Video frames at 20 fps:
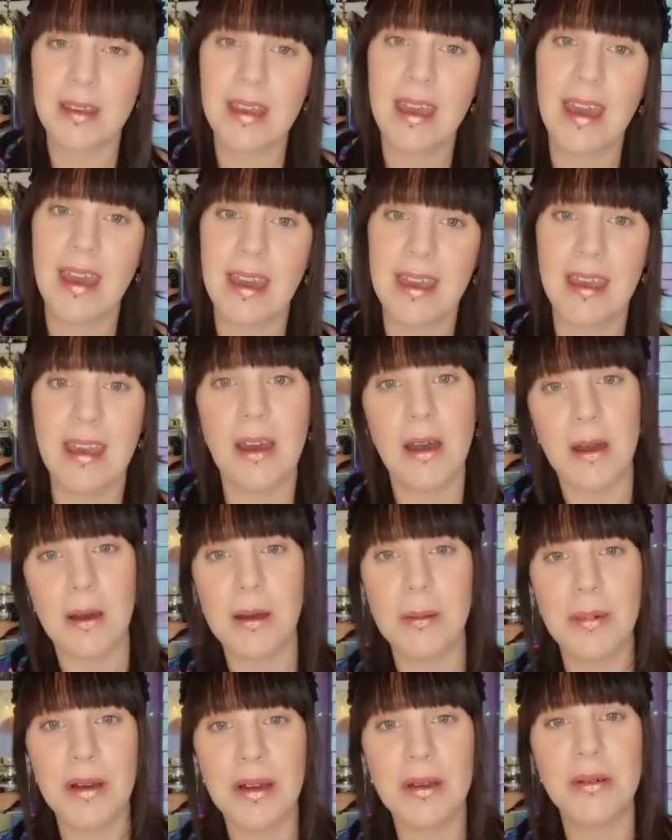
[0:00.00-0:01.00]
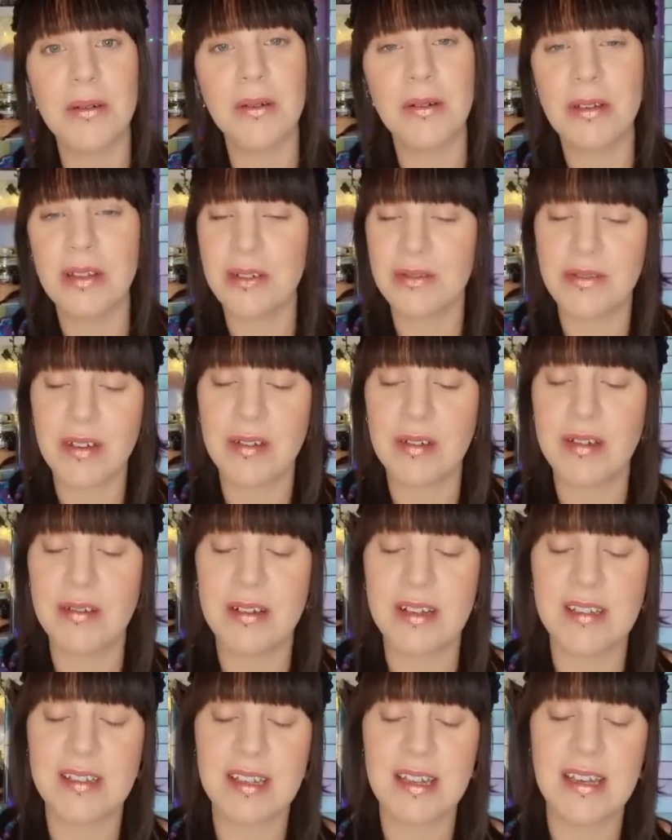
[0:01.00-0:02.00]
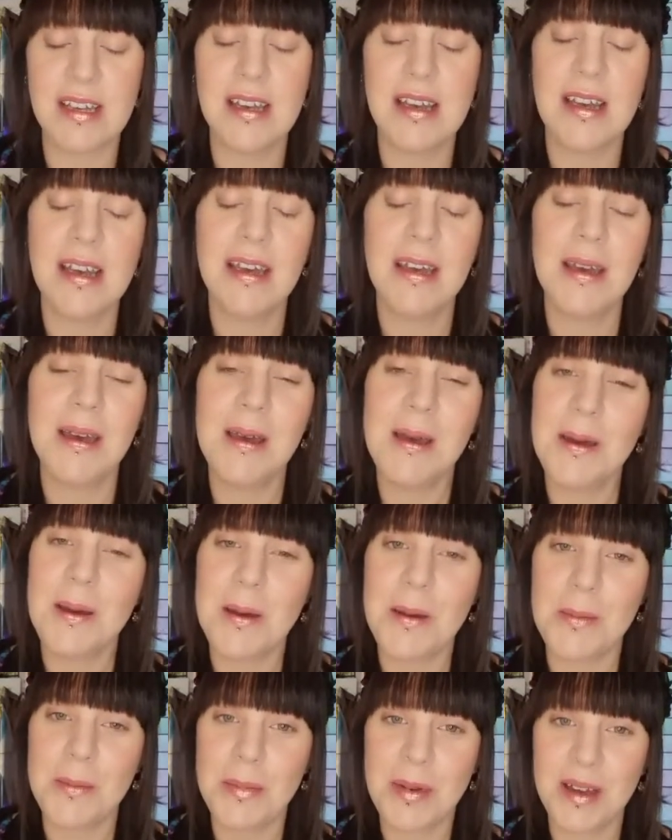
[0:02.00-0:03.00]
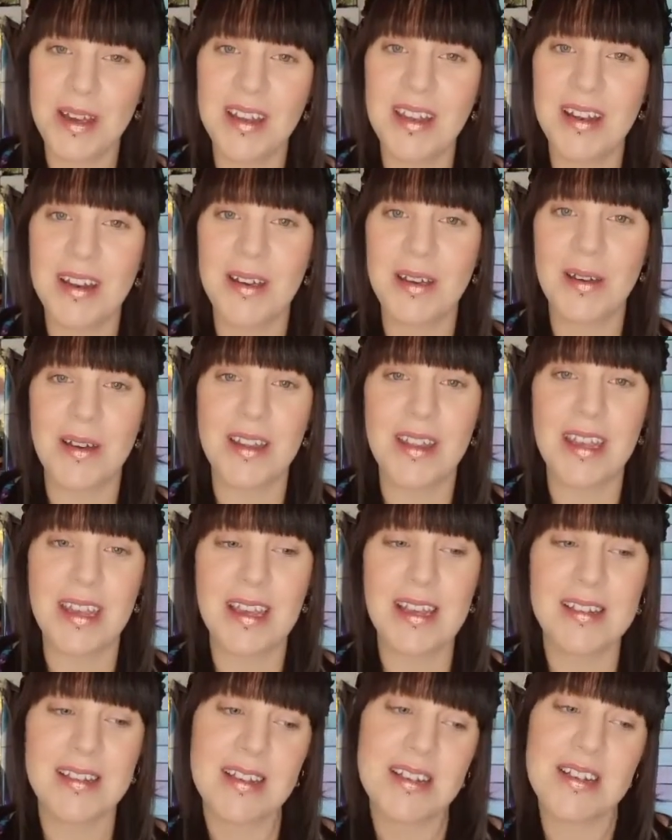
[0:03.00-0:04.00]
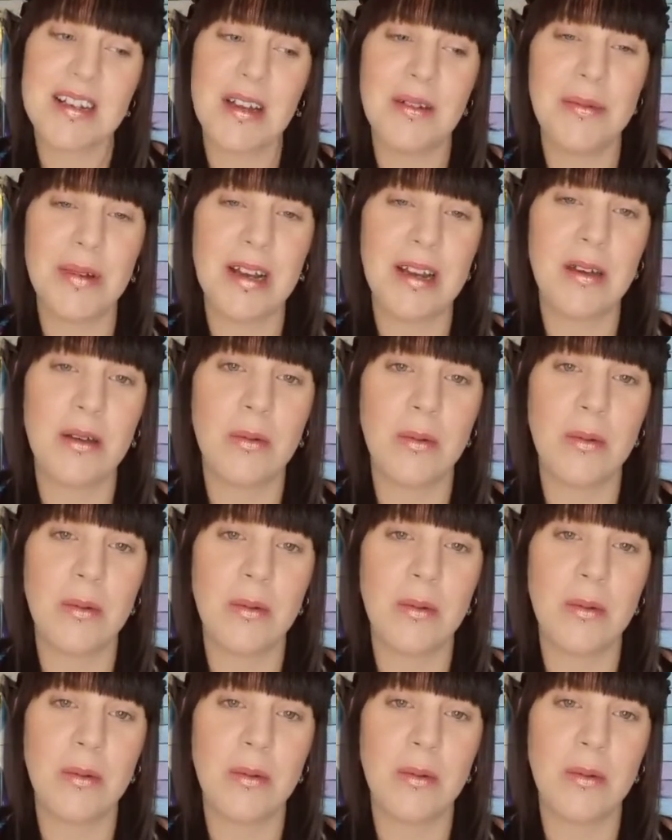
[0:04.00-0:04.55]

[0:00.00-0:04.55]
yay, hi Michael, you're very crazy. But you know, I think it's actually a really